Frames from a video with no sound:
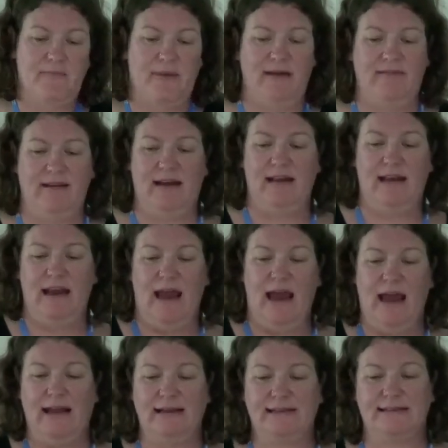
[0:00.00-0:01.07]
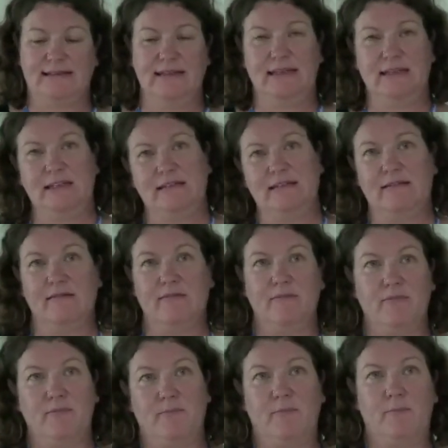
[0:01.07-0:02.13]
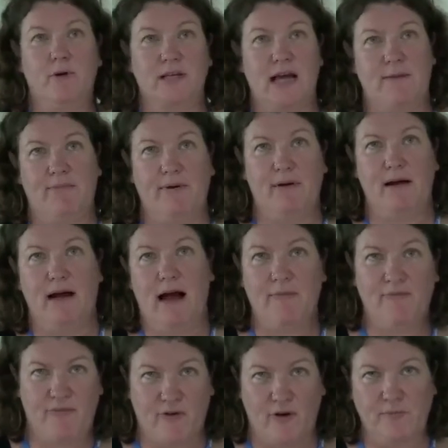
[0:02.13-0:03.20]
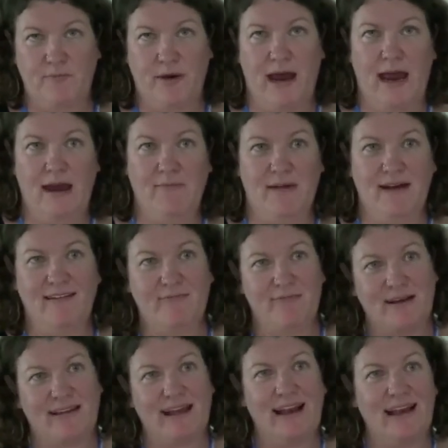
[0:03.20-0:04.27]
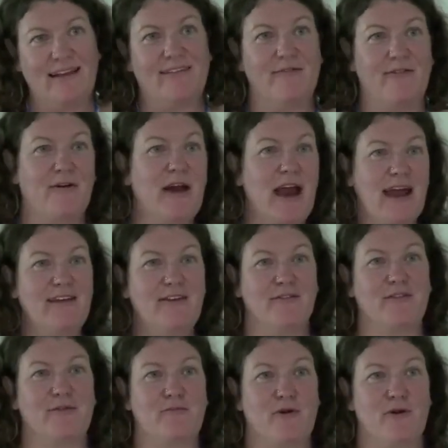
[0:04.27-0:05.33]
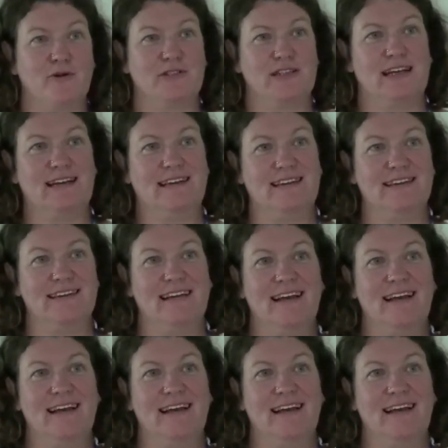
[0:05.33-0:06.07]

basically had the, put up upfront payments, but then at the very end of the project.